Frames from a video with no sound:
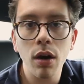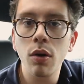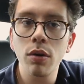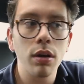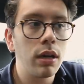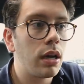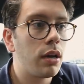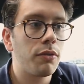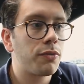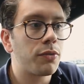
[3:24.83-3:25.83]
own
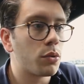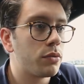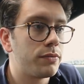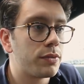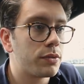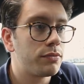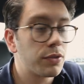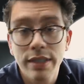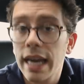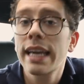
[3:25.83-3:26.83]
uh, for, for,
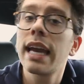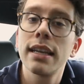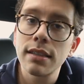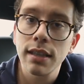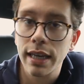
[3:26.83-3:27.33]
for decades,